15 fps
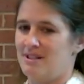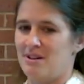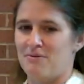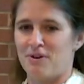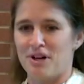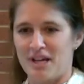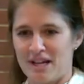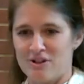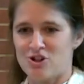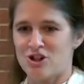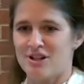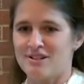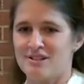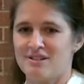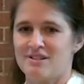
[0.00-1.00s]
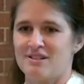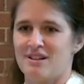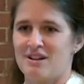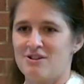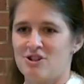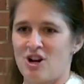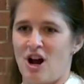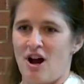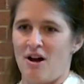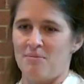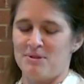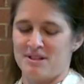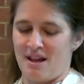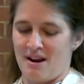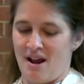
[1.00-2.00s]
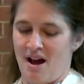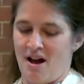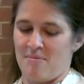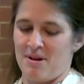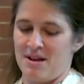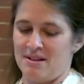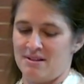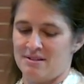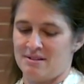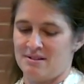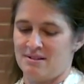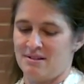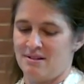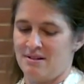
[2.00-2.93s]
different interests and jobs and hobbies.